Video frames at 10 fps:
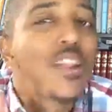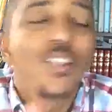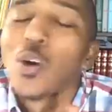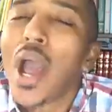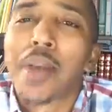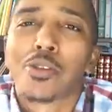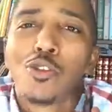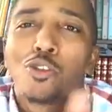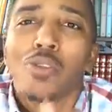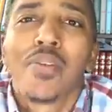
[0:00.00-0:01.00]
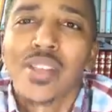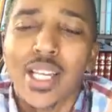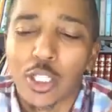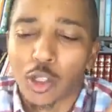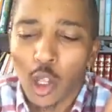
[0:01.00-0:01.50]
There's no absolute truth. Everything
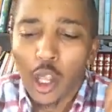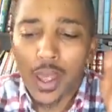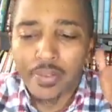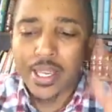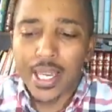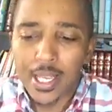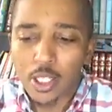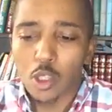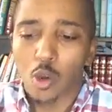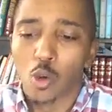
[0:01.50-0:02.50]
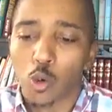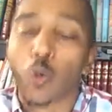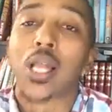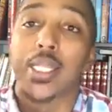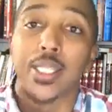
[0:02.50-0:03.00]
is everything is
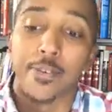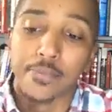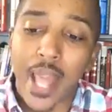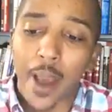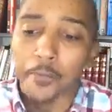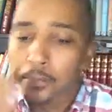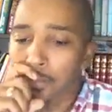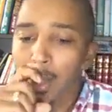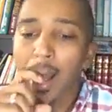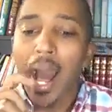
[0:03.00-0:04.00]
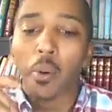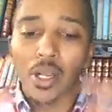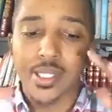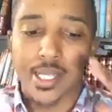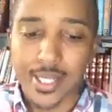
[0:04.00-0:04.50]
relative. Now, I want
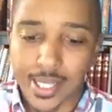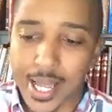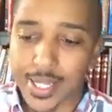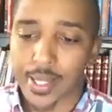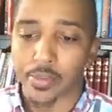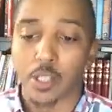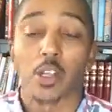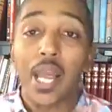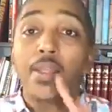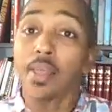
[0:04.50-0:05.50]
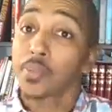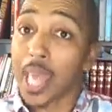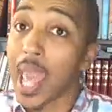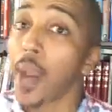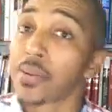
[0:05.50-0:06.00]
us to understand something. So that,
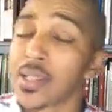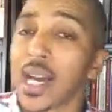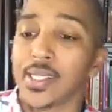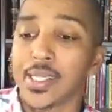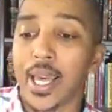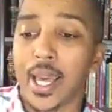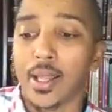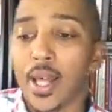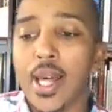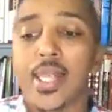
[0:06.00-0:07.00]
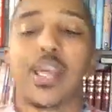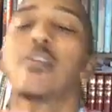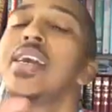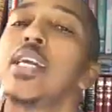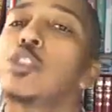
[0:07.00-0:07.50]
that helps us to understand there
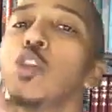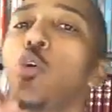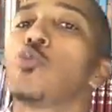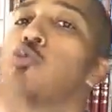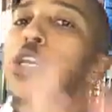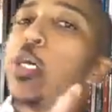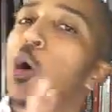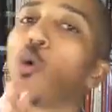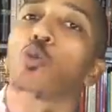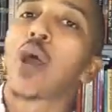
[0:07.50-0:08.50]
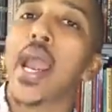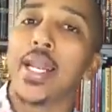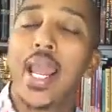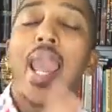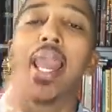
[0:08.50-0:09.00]
is no real
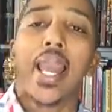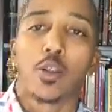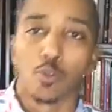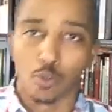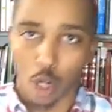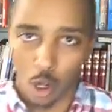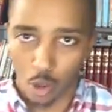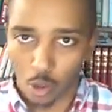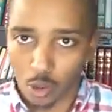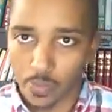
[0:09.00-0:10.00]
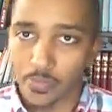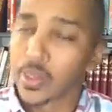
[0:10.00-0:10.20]
right and wrong.